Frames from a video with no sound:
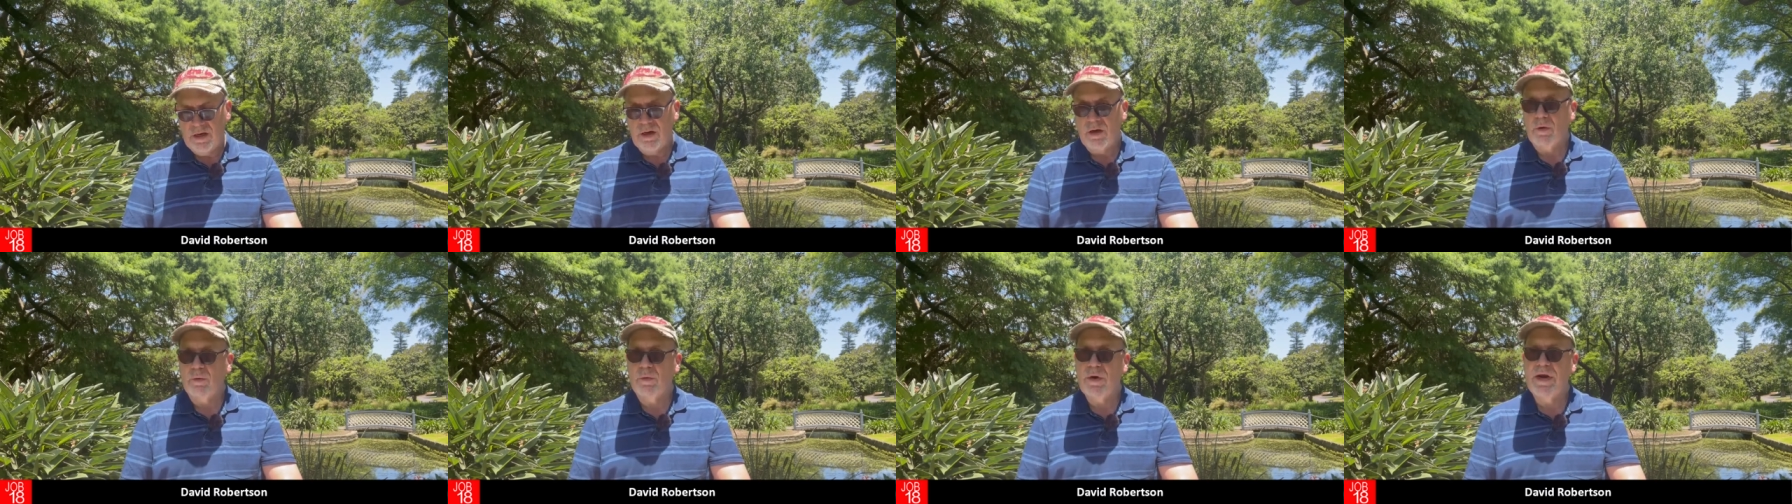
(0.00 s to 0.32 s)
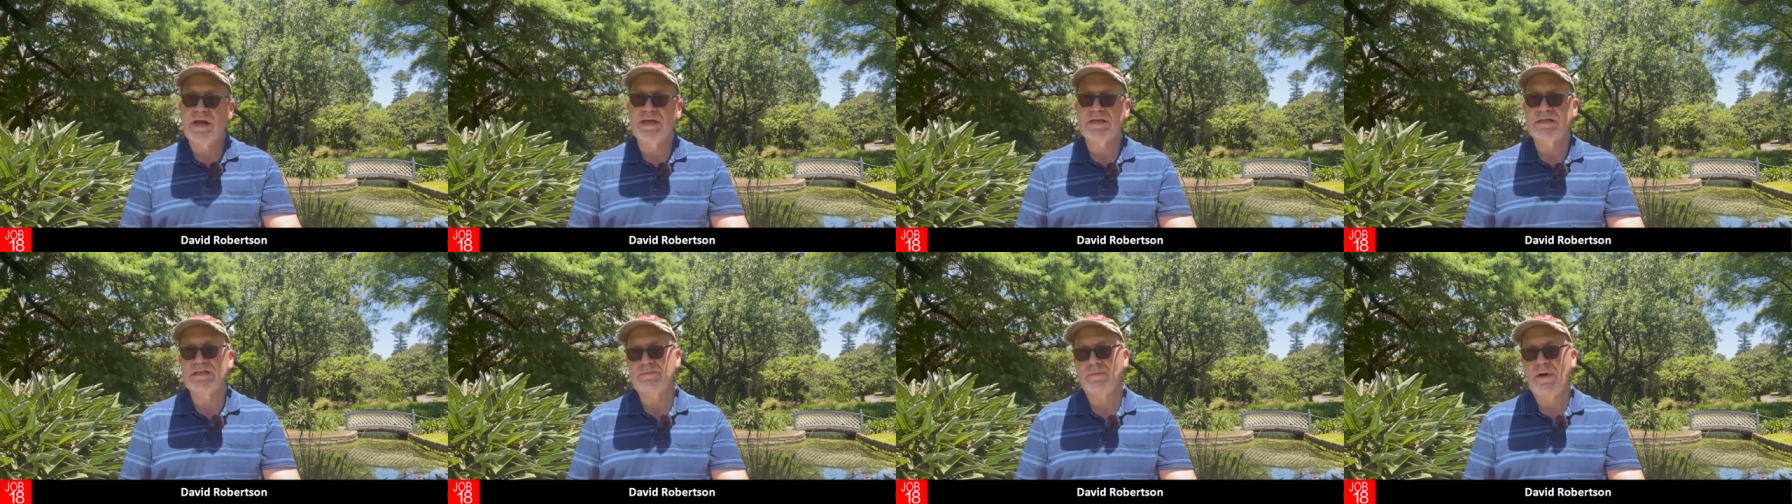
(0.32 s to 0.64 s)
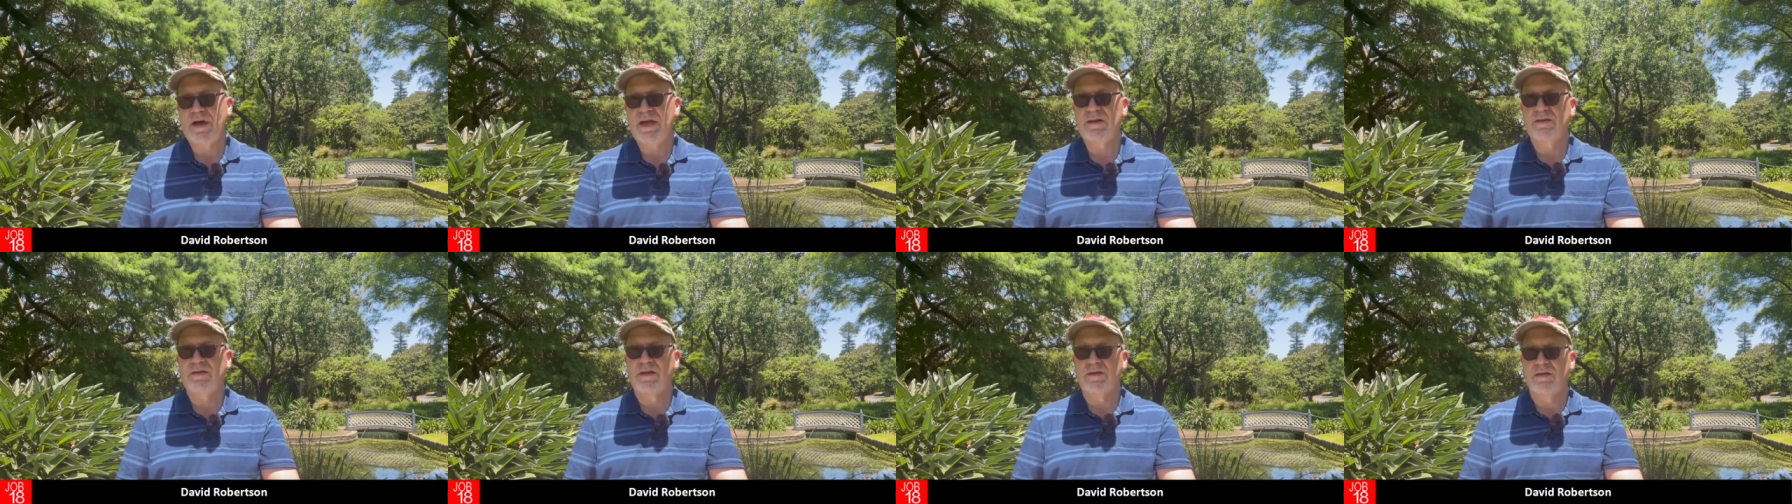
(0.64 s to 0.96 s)
When I
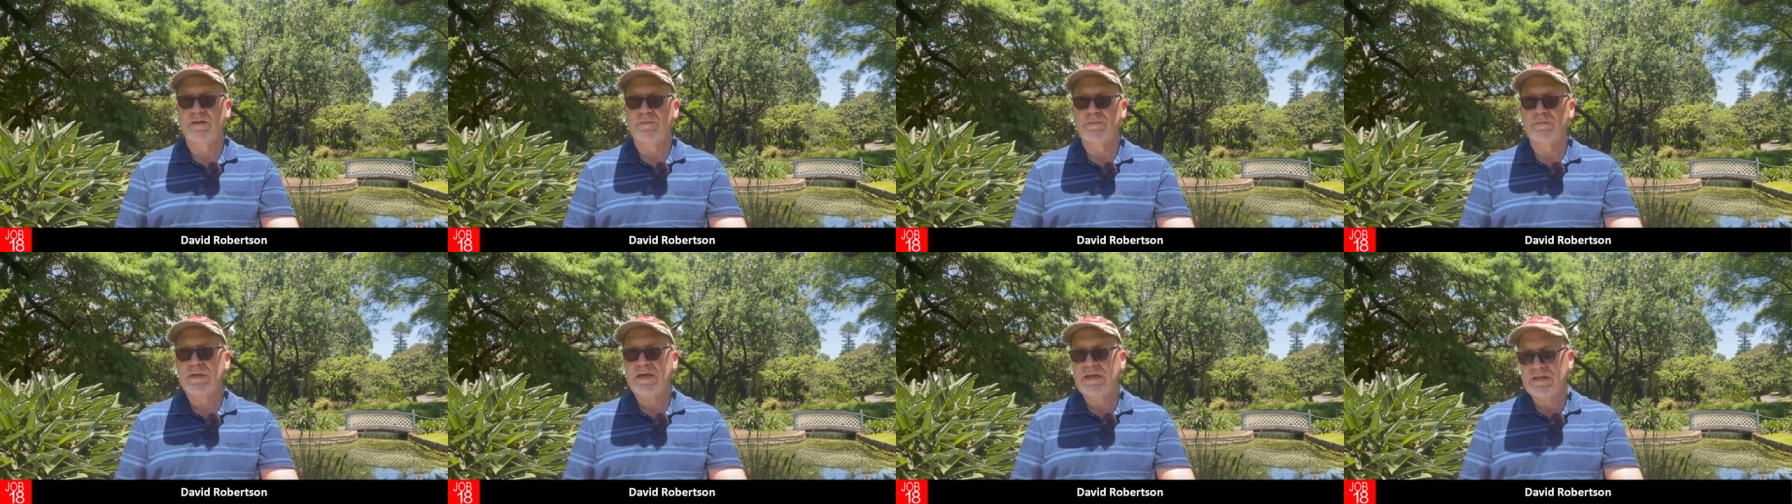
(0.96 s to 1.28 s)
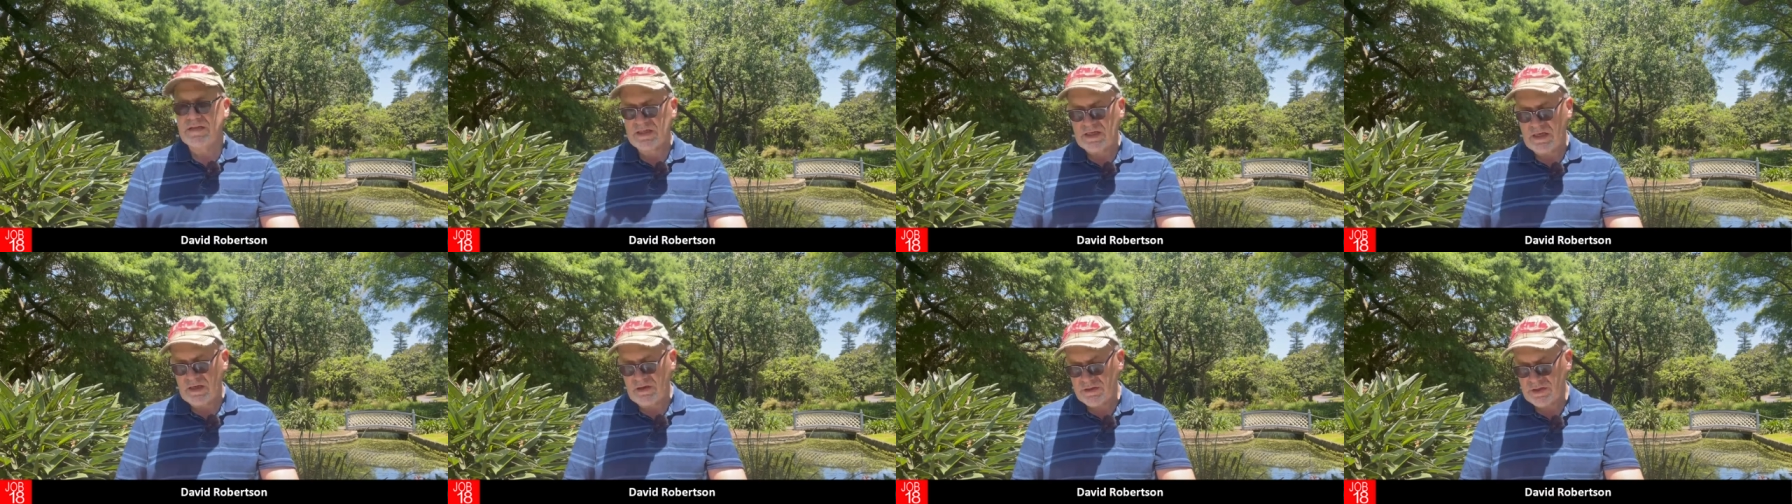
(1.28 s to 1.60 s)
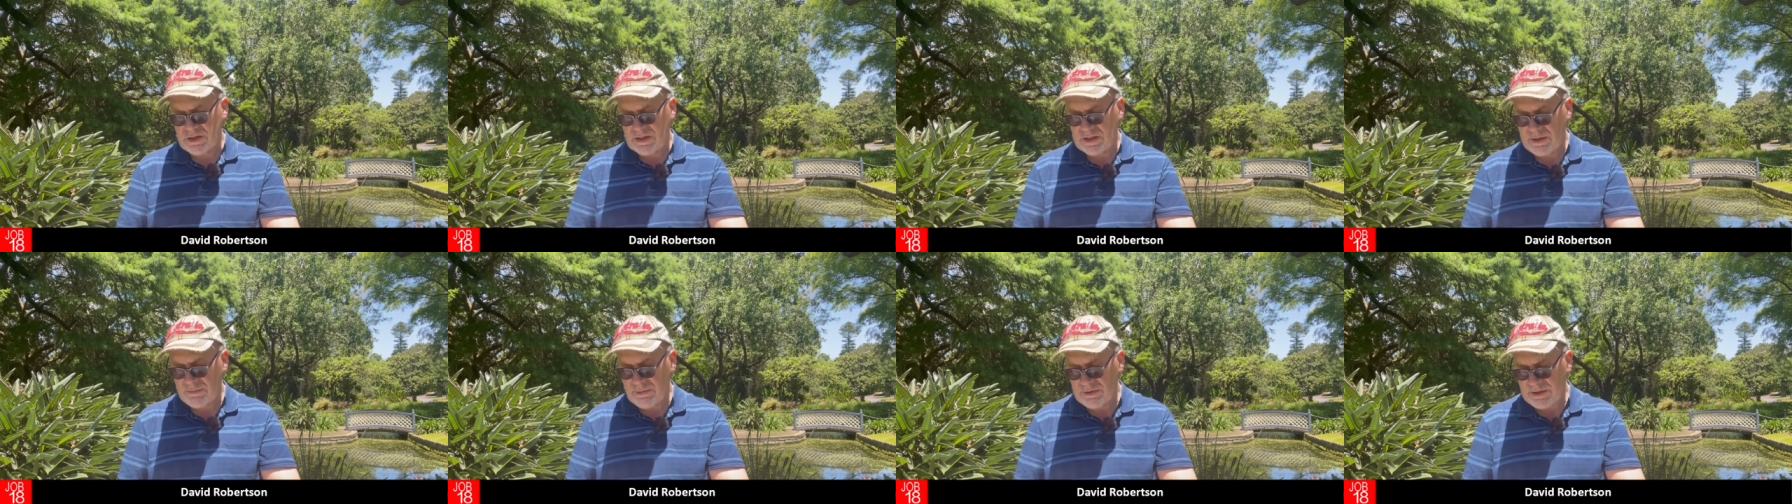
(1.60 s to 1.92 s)
smiled at them, they
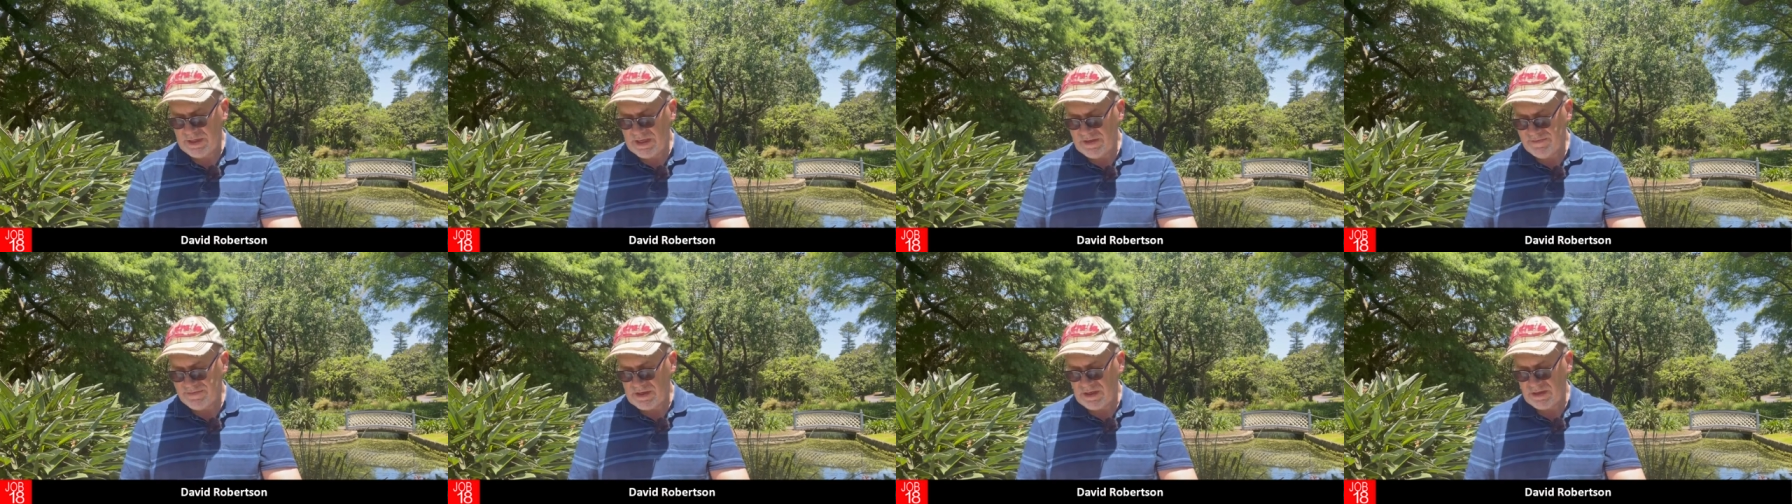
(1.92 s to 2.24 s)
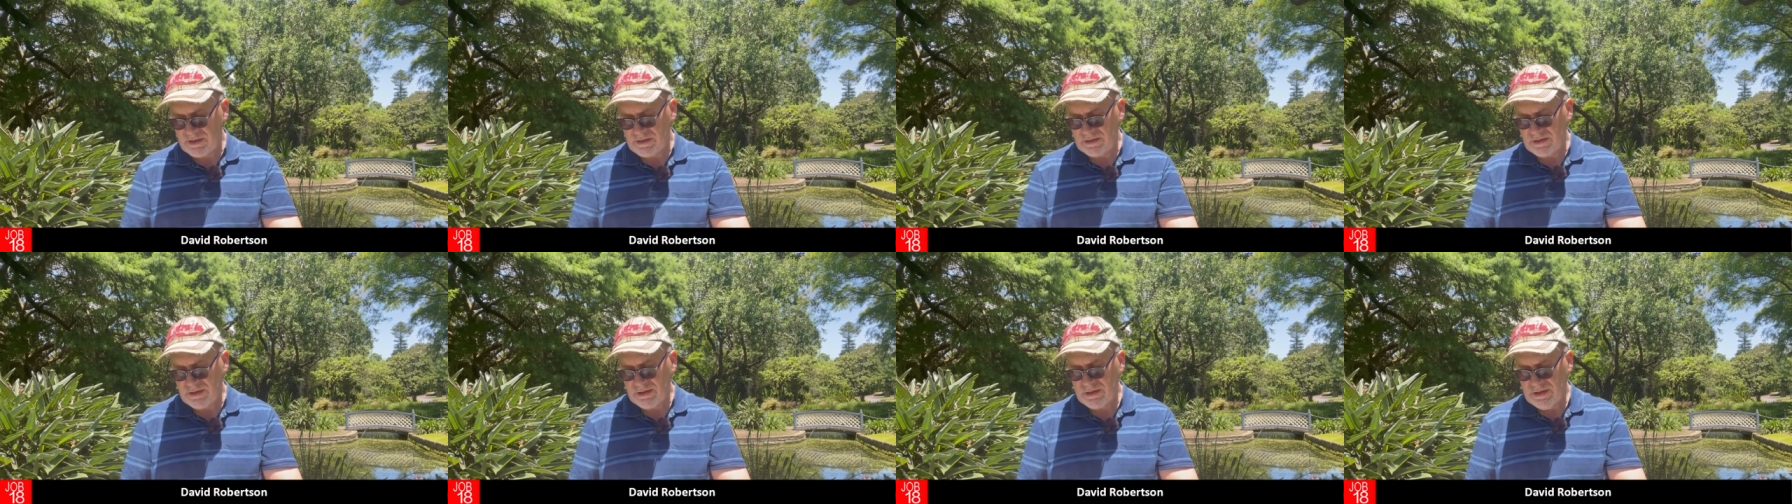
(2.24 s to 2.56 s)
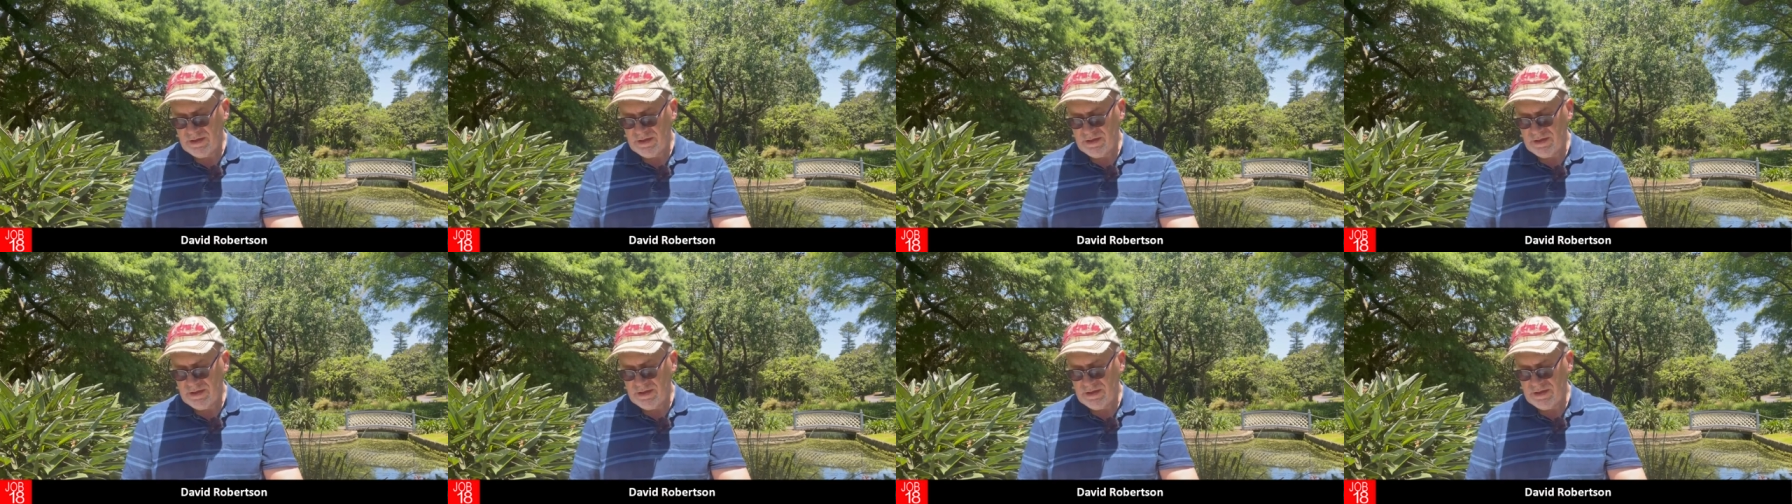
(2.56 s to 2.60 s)
scarcely believed it.